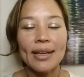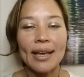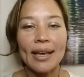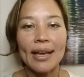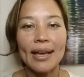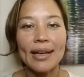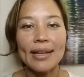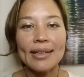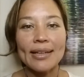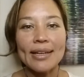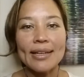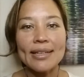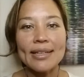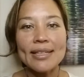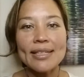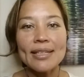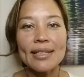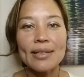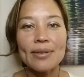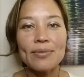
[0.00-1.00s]
And I
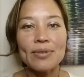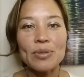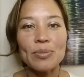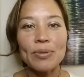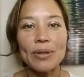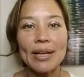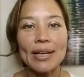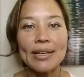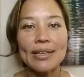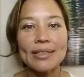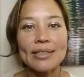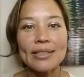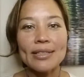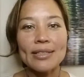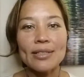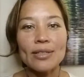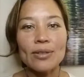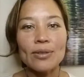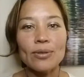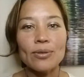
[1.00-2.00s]
initially was planning to
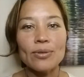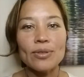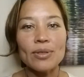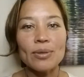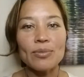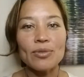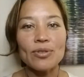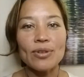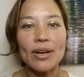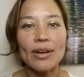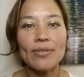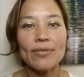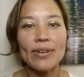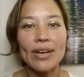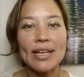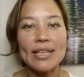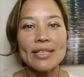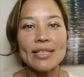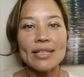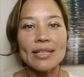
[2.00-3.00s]
do some dry
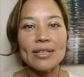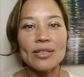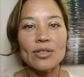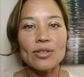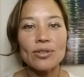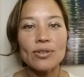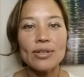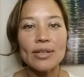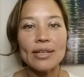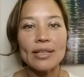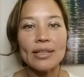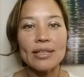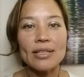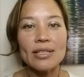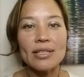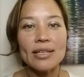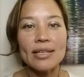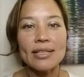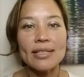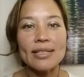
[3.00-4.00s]
fasting during
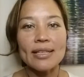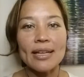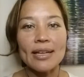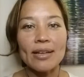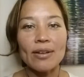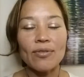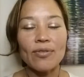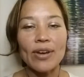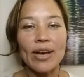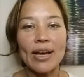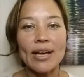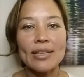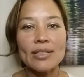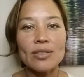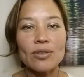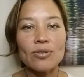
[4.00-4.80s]
this extended fast,